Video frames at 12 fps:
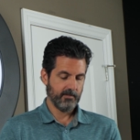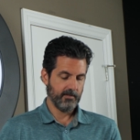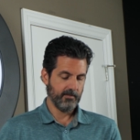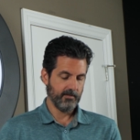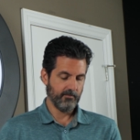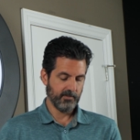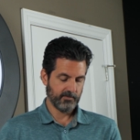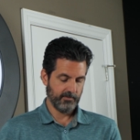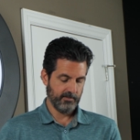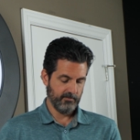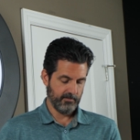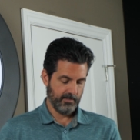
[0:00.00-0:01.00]
And then once
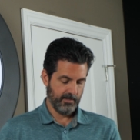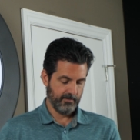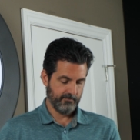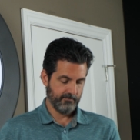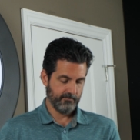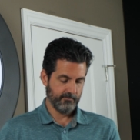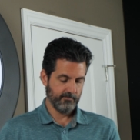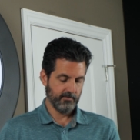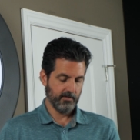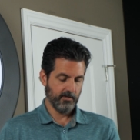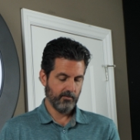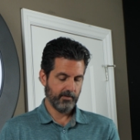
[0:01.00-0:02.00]
we do that,
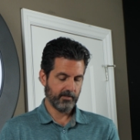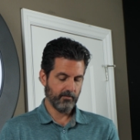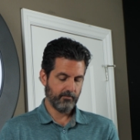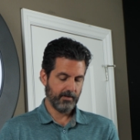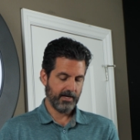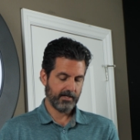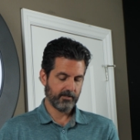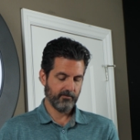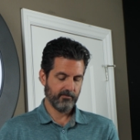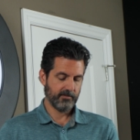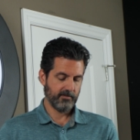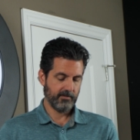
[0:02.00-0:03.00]
we go back
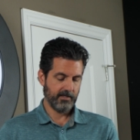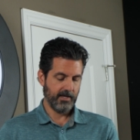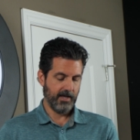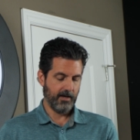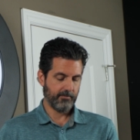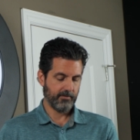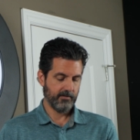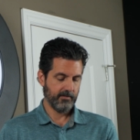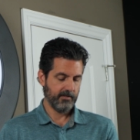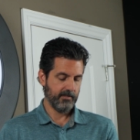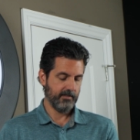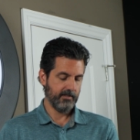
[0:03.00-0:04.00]
over to the app
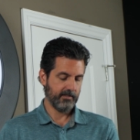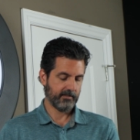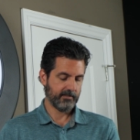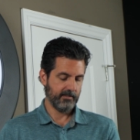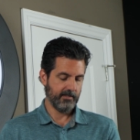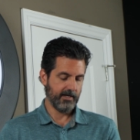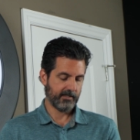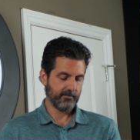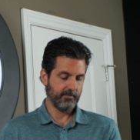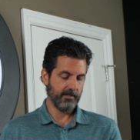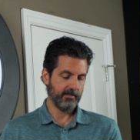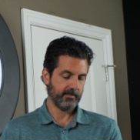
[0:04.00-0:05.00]
and hit
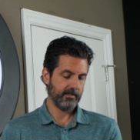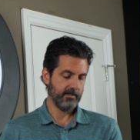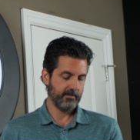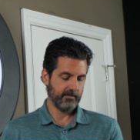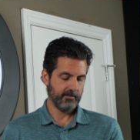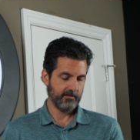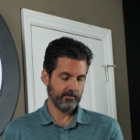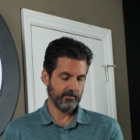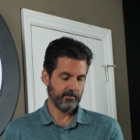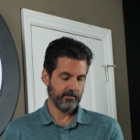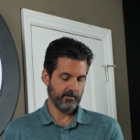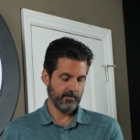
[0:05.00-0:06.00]
connect button again.
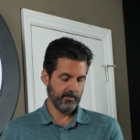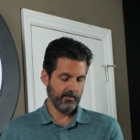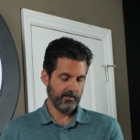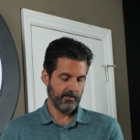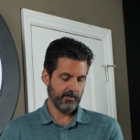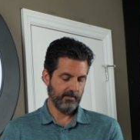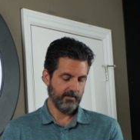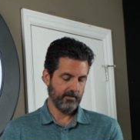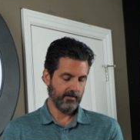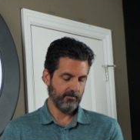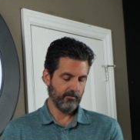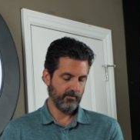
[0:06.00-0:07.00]
And then hit